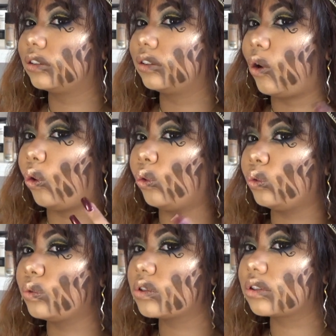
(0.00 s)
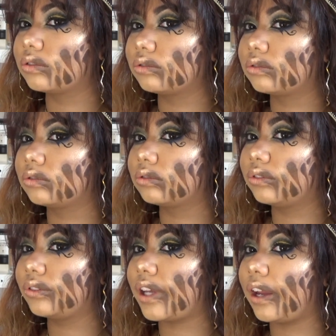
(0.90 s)
holes,
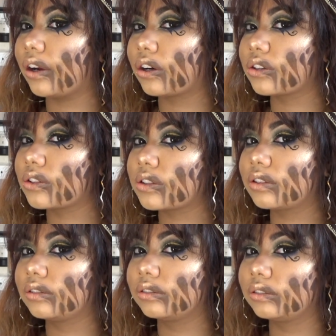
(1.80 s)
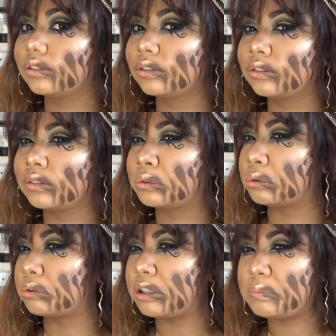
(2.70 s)
tears,
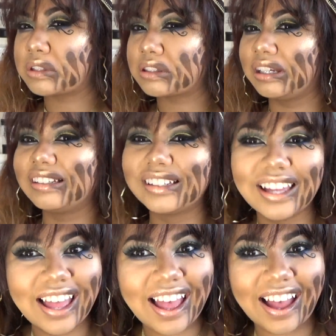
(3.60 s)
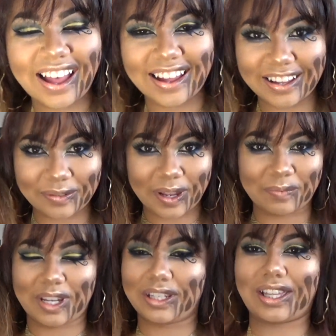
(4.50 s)
rips.
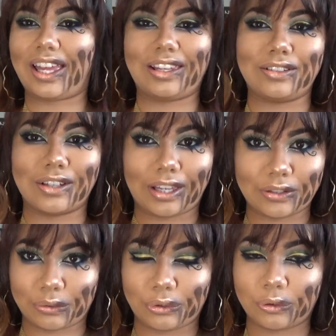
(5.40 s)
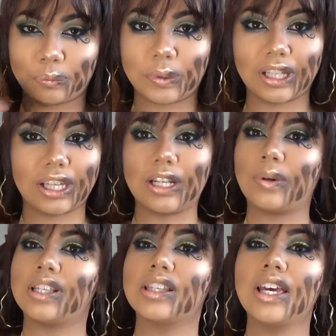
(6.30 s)
I don't know, but
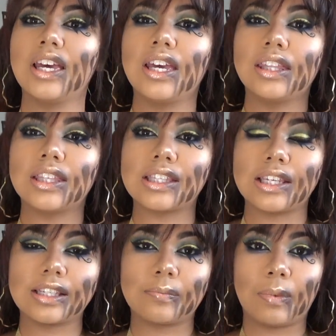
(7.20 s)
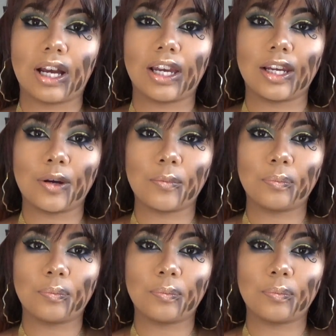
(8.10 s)
anyways, this is my